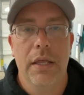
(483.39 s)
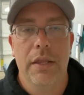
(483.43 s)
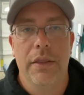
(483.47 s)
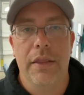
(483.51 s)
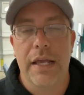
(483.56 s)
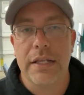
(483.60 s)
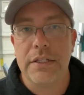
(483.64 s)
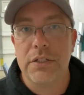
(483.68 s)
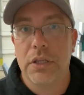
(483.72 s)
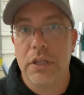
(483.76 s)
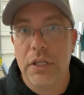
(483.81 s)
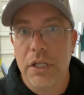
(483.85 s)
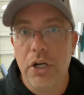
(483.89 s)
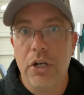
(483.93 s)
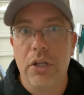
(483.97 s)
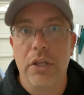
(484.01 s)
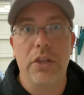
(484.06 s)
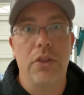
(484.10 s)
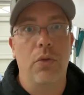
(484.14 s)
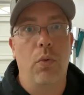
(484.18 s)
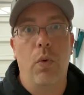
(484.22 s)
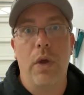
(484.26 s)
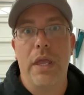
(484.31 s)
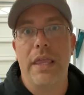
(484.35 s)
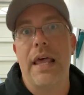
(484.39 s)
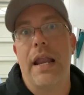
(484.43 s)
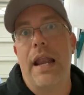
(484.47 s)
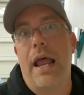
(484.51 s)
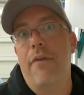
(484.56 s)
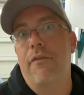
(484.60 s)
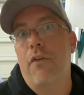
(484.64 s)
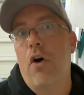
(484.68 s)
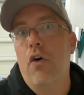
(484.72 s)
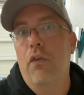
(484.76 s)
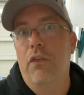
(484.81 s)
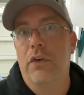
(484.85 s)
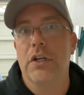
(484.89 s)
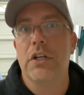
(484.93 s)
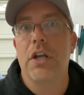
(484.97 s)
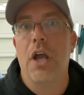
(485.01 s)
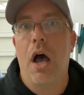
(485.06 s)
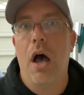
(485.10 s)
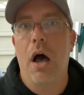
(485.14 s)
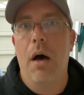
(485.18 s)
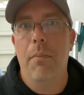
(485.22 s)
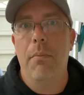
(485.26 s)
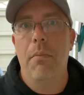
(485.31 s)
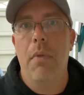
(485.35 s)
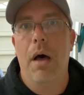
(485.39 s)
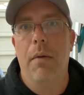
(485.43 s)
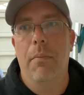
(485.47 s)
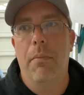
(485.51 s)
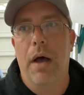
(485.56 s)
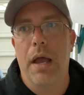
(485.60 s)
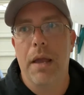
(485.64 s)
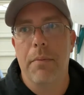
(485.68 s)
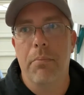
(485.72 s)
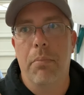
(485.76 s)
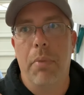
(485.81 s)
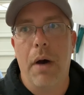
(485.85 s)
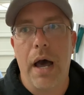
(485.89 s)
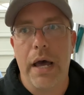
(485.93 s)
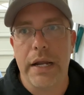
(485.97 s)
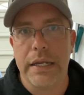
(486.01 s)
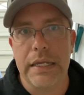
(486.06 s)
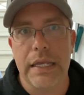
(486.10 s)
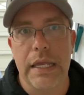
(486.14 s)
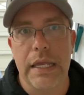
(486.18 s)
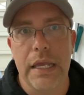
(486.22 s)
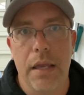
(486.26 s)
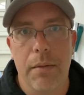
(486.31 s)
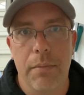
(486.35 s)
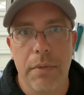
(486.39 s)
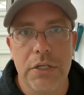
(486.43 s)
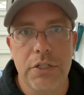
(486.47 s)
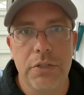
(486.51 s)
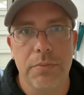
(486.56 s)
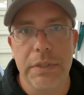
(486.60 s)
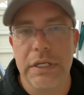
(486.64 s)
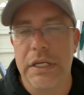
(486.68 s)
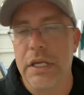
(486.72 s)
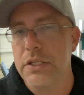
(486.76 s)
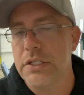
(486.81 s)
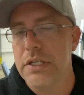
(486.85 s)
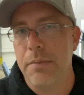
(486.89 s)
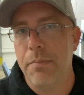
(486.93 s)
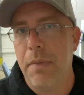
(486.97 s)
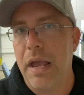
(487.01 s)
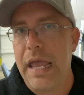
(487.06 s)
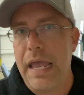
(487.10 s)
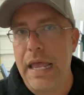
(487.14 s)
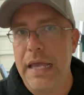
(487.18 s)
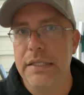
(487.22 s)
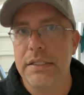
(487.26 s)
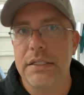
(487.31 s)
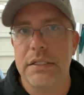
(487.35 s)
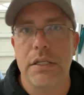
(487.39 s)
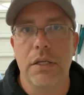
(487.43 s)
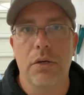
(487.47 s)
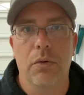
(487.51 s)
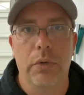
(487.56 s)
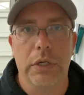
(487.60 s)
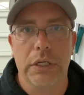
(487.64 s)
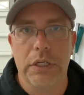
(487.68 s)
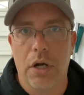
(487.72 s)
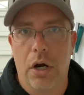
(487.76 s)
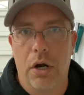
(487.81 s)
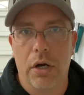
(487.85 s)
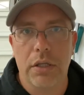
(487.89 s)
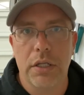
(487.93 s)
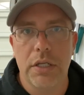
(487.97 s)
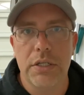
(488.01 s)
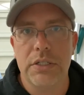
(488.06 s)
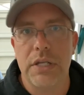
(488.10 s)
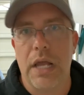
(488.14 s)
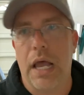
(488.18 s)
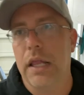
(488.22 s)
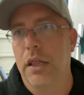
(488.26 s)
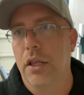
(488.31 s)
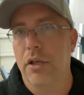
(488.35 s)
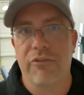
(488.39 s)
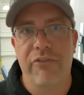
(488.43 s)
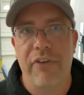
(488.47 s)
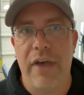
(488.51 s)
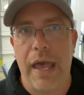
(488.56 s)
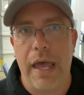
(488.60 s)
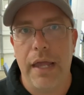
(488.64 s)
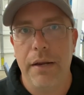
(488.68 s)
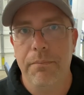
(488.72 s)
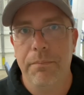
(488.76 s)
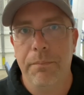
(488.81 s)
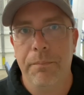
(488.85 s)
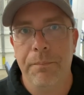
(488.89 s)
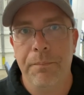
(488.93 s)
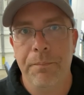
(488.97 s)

That's literally the way that I've overcome my body image because in my head still, regardless, I look fat.